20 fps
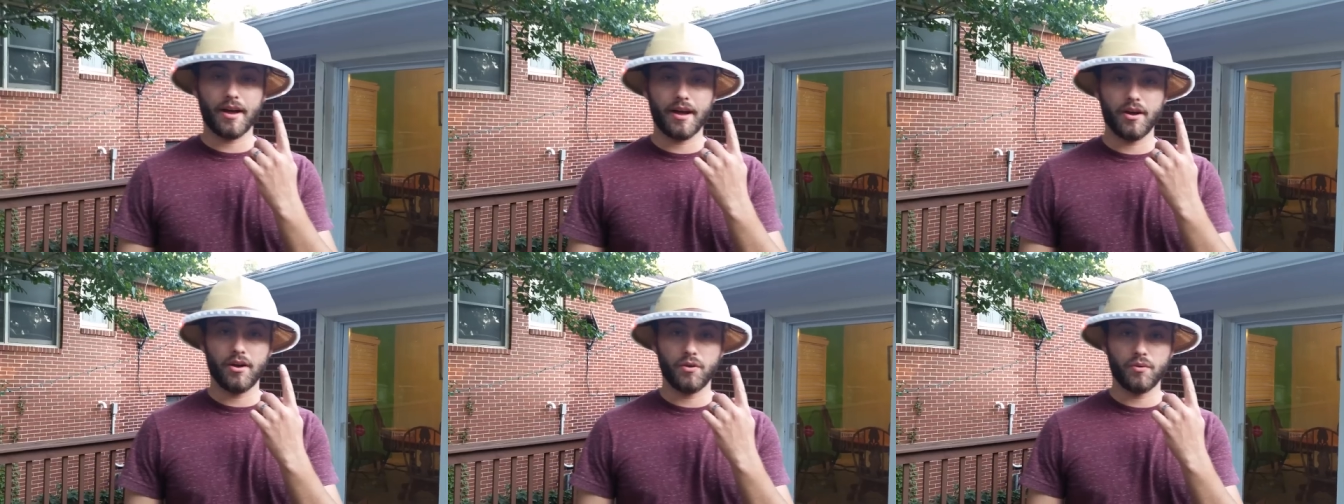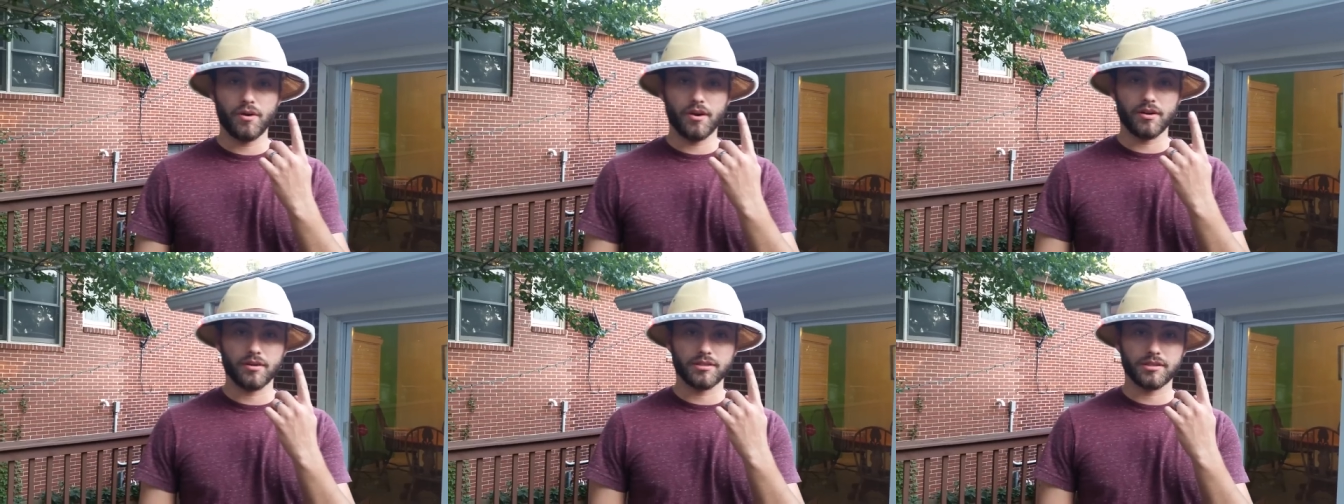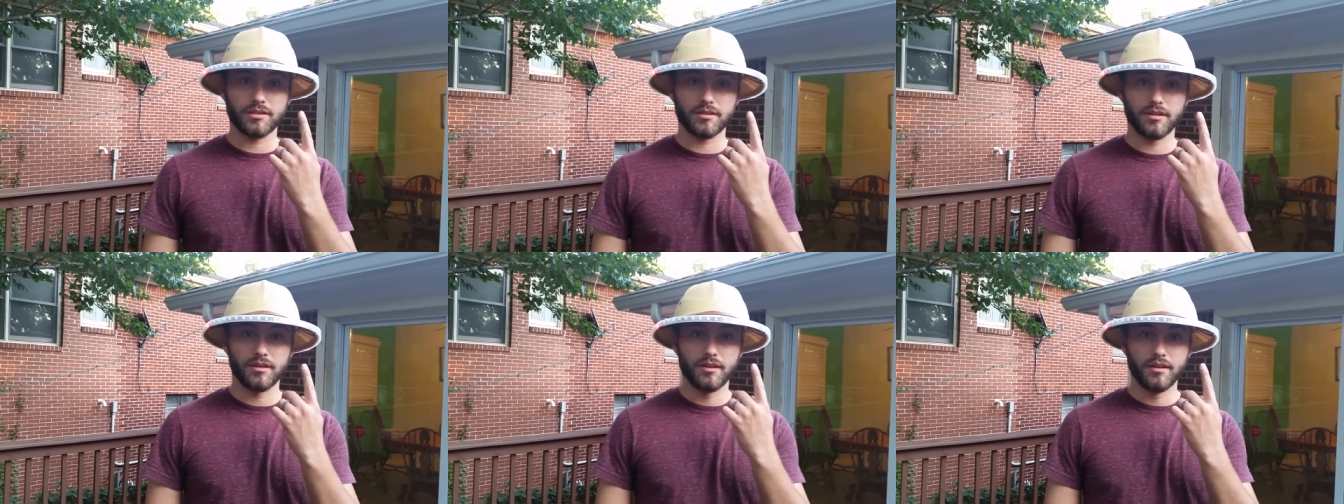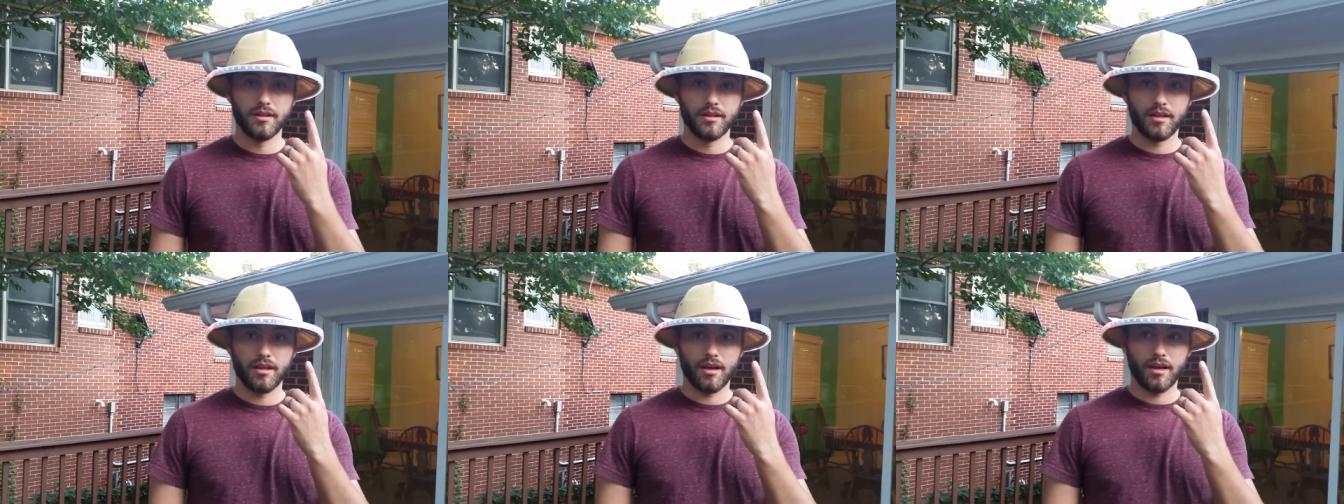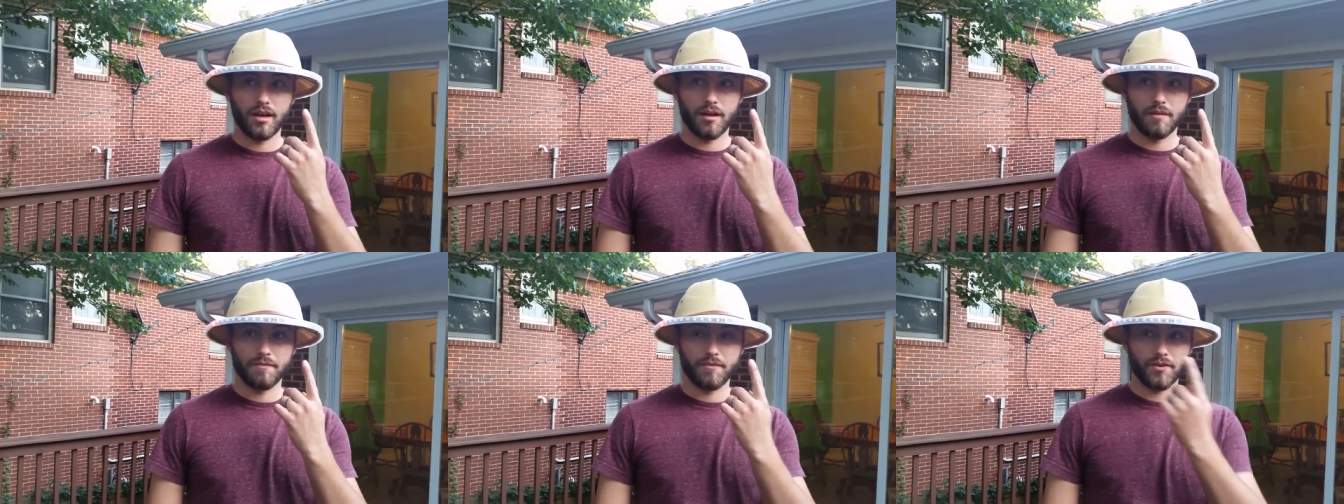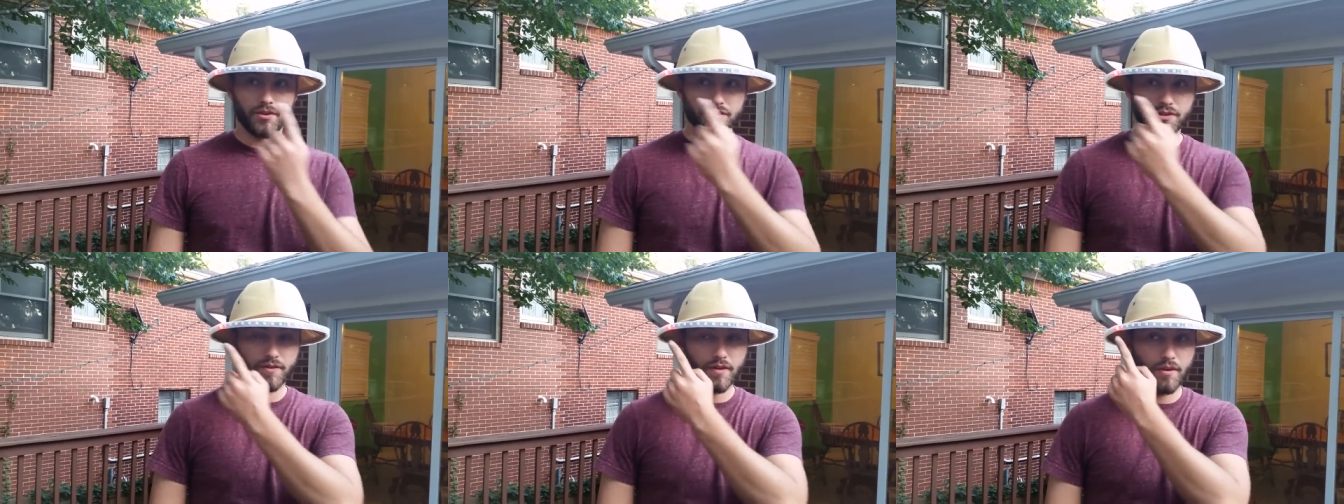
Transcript: how it works. Um, first